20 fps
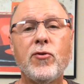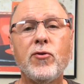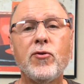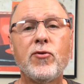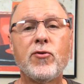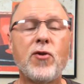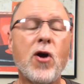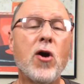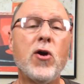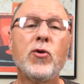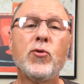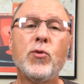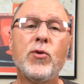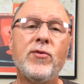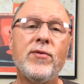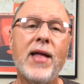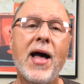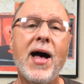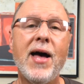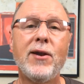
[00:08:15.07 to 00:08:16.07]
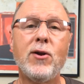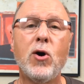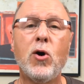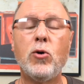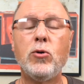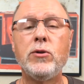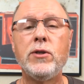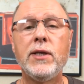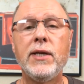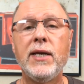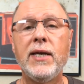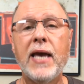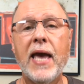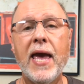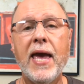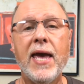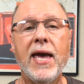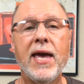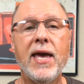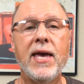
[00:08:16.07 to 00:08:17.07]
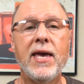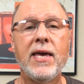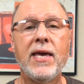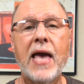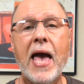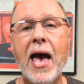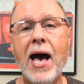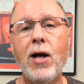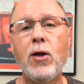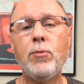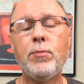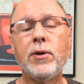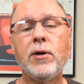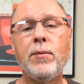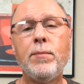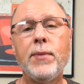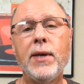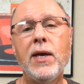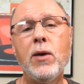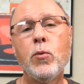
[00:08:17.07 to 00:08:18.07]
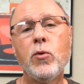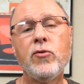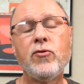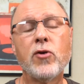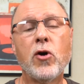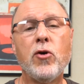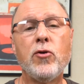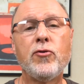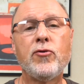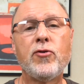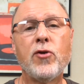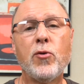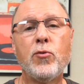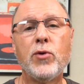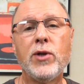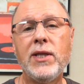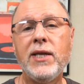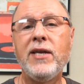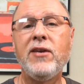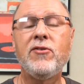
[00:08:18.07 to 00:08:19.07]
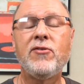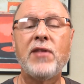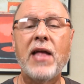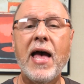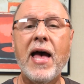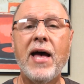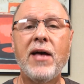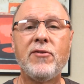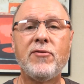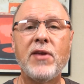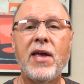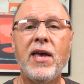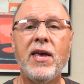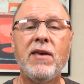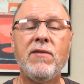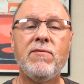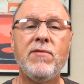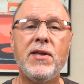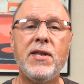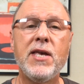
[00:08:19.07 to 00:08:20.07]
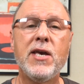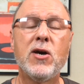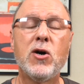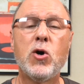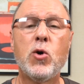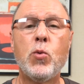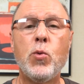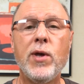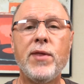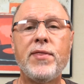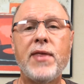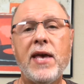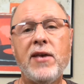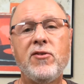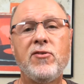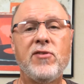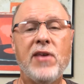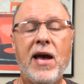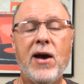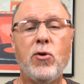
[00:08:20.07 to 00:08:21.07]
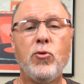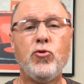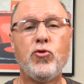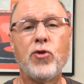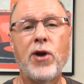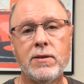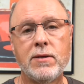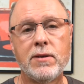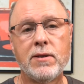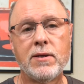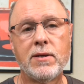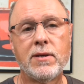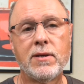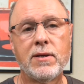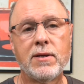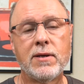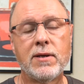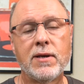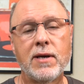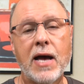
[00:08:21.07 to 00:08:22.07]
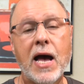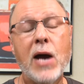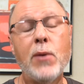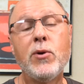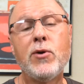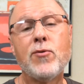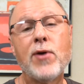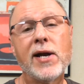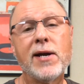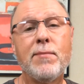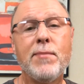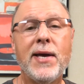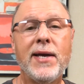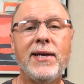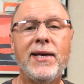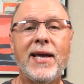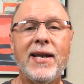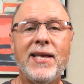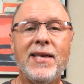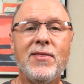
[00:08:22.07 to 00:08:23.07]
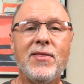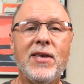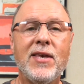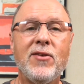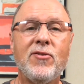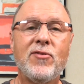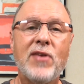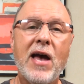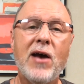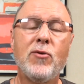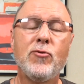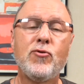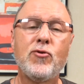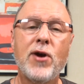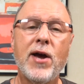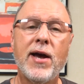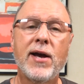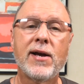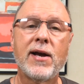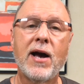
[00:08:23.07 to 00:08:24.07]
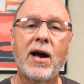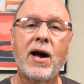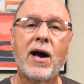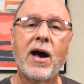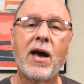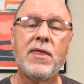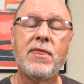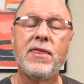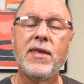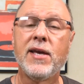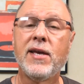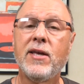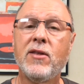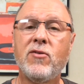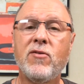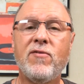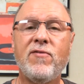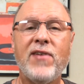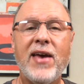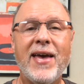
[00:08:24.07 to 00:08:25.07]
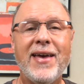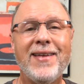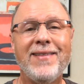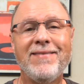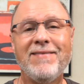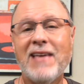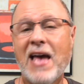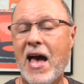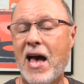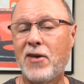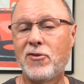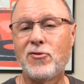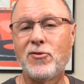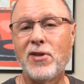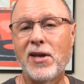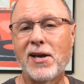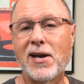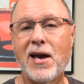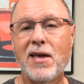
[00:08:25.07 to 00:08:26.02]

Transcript: Stars was not only an album, it was also released as a video with a soundtrack. I would recommend getting the soundtrack. I think it's fantastic.